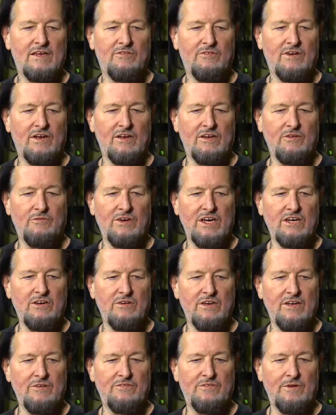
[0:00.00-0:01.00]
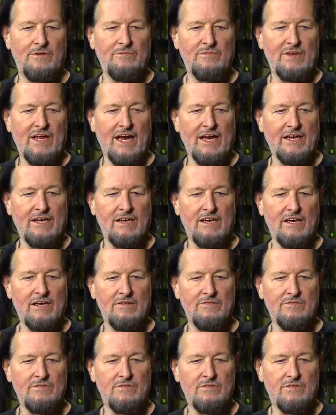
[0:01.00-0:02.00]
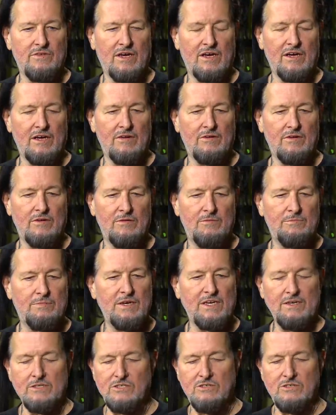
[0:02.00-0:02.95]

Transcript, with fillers: we, we knew him from like uh, uh, B.